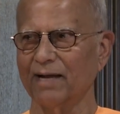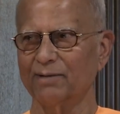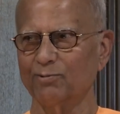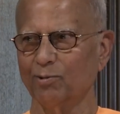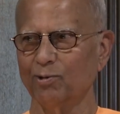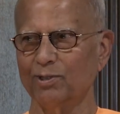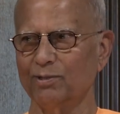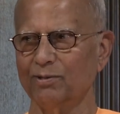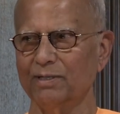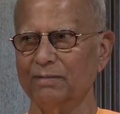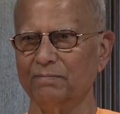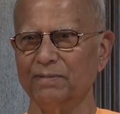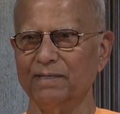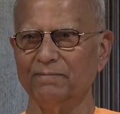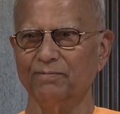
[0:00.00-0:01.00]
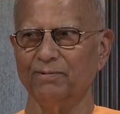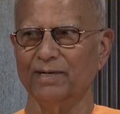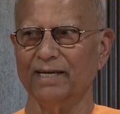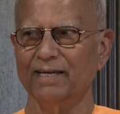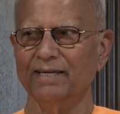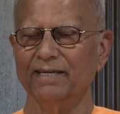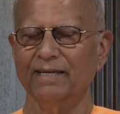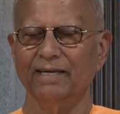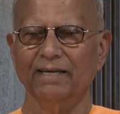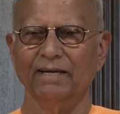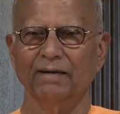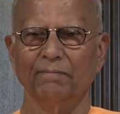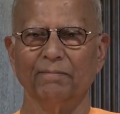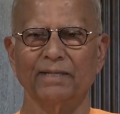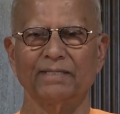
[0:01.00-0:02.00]
I told you in a brief way,
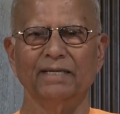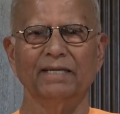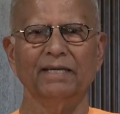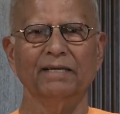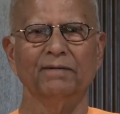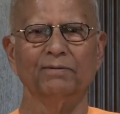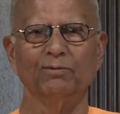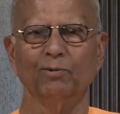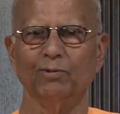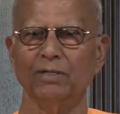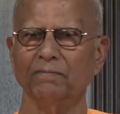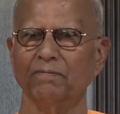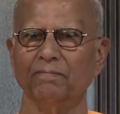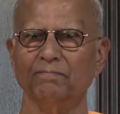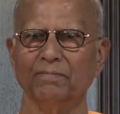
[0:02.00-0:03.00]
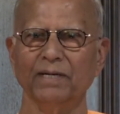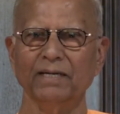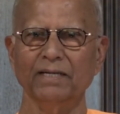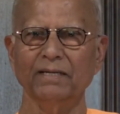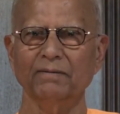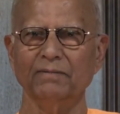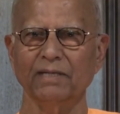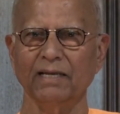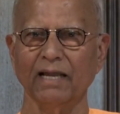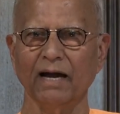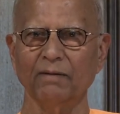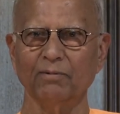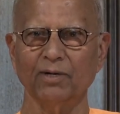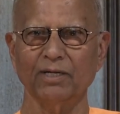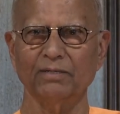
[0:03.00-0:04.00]
but he told a very
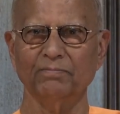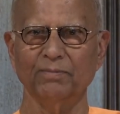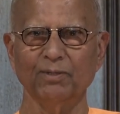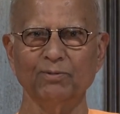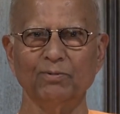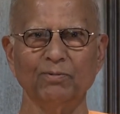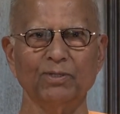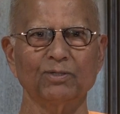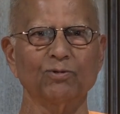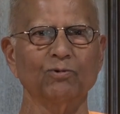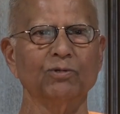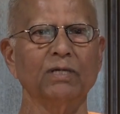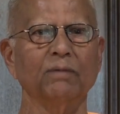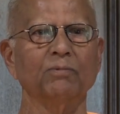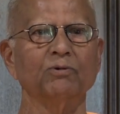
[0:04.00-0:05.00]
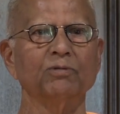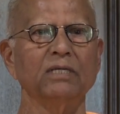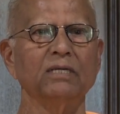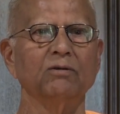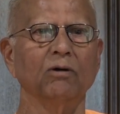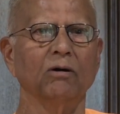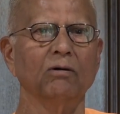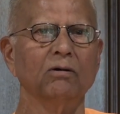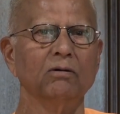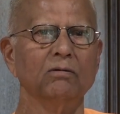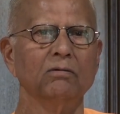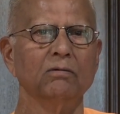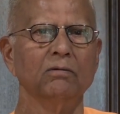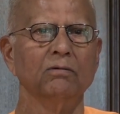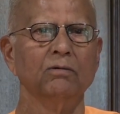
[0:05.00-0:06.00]
elaborate, beautiful story about ego,
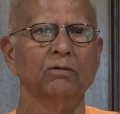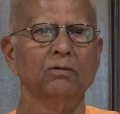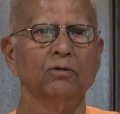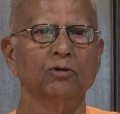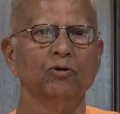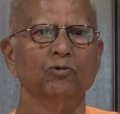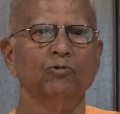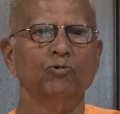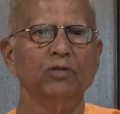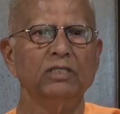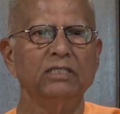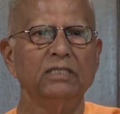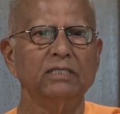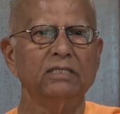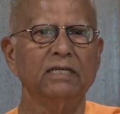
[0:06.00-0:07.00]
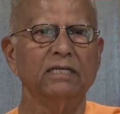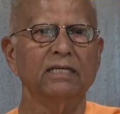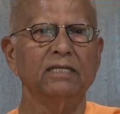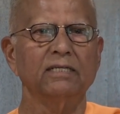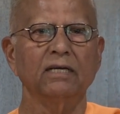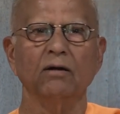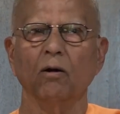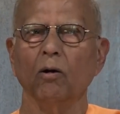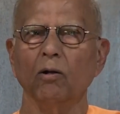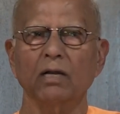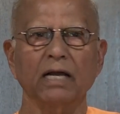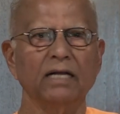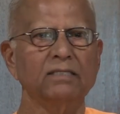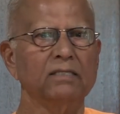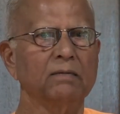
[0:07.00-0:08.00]
which is creating all
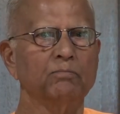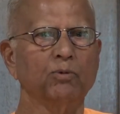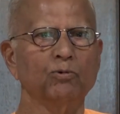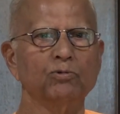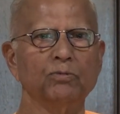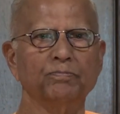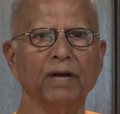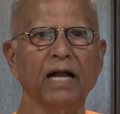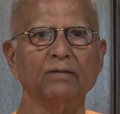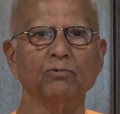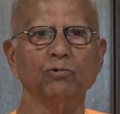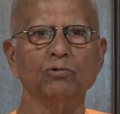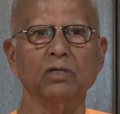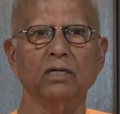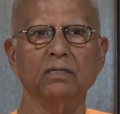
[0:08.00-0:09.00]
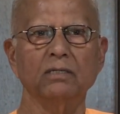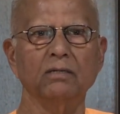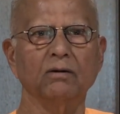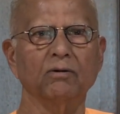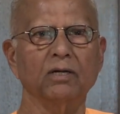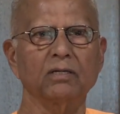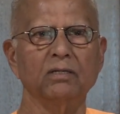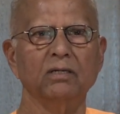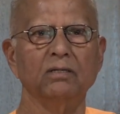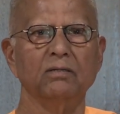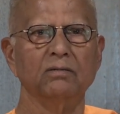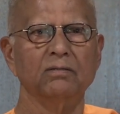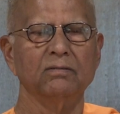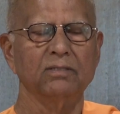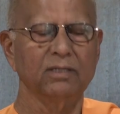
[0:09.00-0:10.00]
kinds of bad odor in our
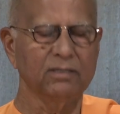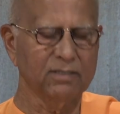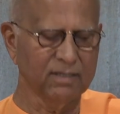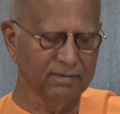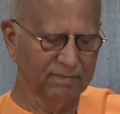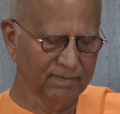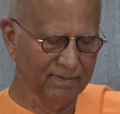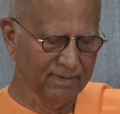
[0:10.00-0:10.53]
system.